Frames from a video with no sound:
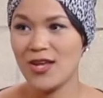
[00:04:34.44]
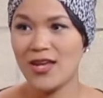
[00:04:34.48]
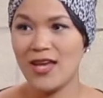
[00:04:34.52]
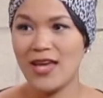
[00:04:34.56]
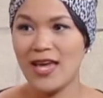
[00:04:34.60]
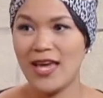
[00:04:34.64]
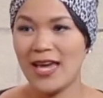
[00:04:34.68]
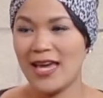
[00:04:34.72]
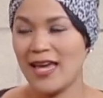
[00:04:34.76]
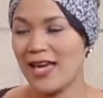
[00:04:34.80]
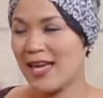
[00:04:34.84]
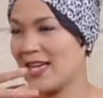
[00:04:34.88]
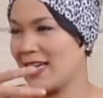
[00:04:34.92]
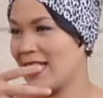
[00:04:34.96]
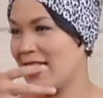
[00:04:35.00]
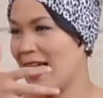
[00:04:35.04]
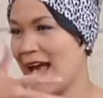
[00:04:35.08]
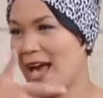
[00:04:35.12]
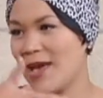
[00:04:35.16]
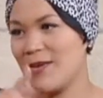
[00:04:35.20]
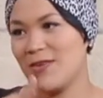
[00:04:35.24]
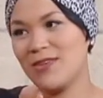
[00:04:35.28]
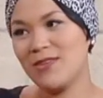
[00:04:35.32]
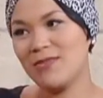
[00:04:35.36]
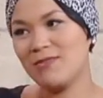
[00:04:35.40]
and
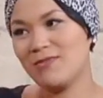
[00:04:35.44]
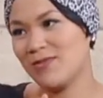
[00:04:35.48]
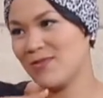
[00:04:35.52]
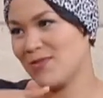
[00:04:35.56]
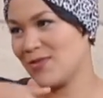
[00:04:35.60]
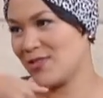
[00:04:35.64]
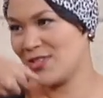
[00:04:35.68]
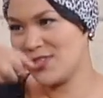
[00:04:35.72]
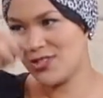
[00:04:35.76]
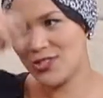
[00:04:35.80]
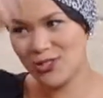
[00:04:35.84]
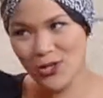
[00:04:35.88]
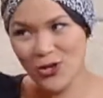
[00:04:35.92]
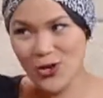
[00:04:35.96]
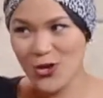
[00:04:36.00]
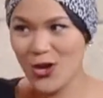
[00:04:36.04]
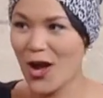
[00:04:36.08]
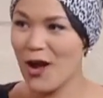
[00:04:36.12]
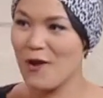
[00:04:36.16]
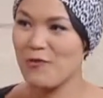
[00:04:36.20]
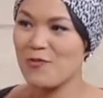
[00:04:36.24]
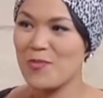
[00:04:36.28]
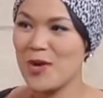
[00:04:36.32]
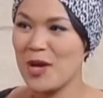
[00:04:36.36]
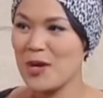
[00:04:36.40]
I took
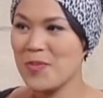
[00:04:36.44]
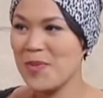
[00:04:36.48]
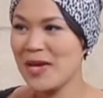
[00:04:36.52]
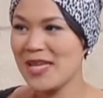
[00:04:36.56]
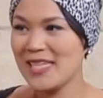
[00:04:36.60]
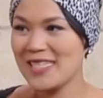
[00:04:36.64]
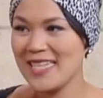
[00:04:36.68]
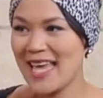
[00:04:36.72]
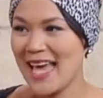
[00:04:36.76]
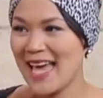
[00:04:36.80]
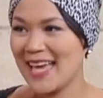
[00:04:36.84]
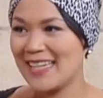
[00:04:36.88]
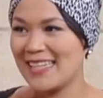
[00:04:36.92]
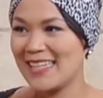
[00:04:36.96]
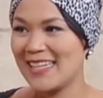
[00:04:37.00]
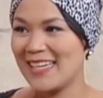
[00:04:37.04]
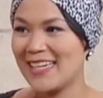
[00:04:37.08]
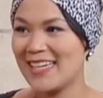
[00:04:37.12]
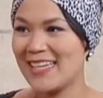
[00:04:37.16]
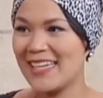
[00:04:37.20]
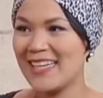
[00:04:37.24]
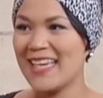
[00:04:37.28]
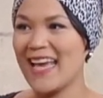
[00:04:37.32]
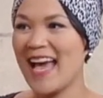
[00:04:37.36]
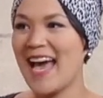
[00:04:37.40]
off my
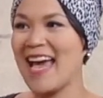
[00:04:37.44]
bandana.